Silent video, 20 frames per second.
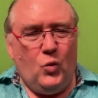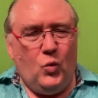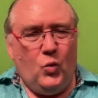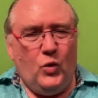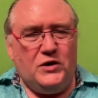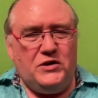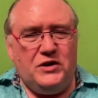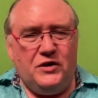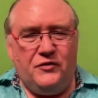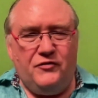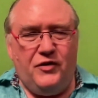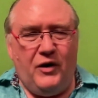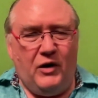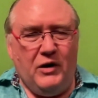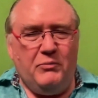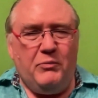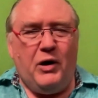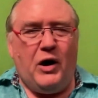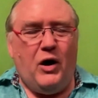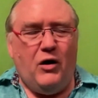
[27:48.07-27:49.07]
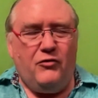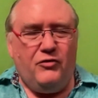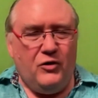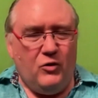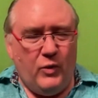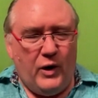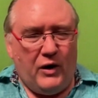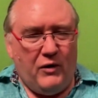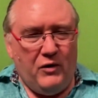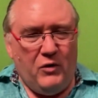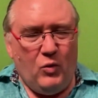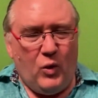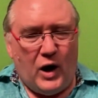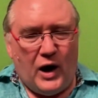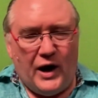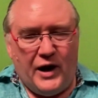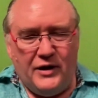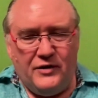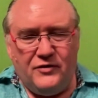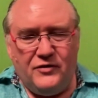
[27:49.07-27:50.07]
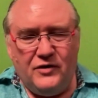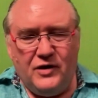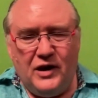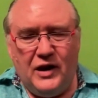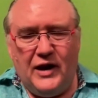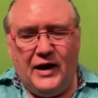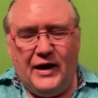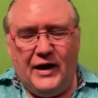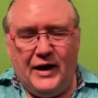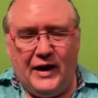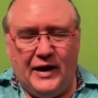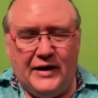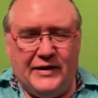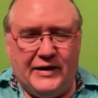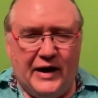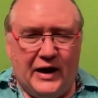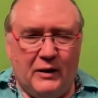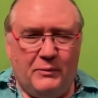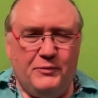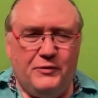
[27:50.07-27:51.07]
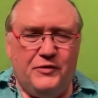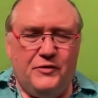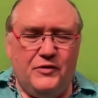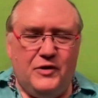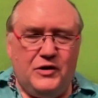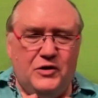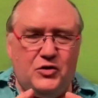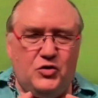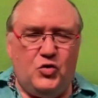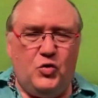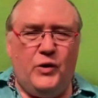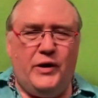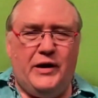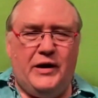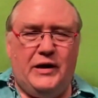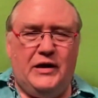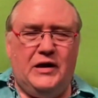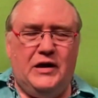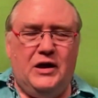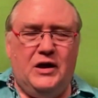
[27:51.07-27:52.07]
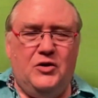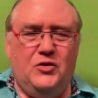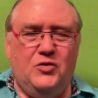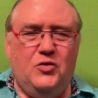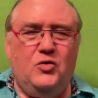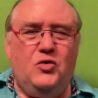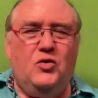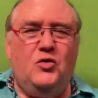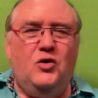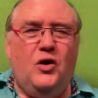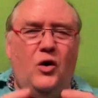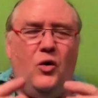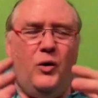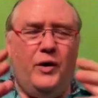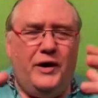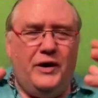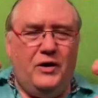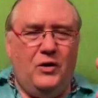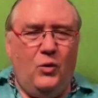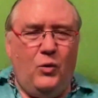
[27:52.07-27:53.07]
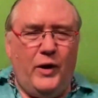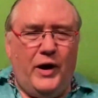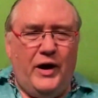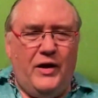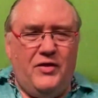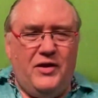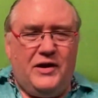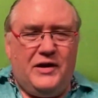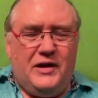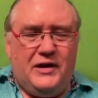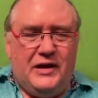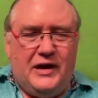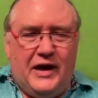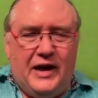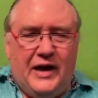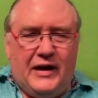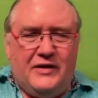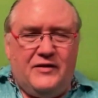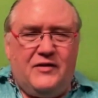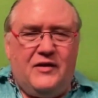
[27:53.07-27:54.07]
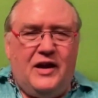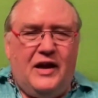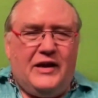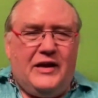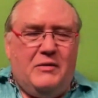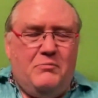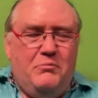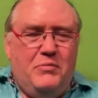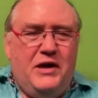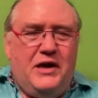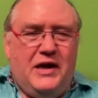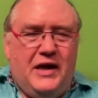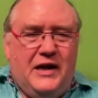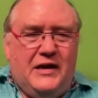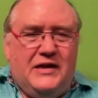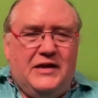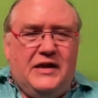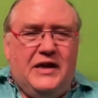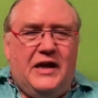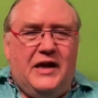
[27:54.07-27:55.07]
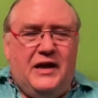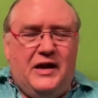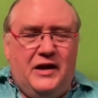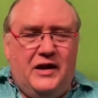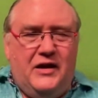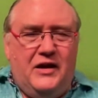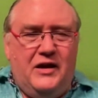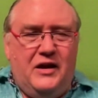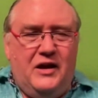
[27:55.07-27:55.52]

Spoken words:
which is very powerful, very wise, and helps the tree to grow in a way that it acts like a big antenna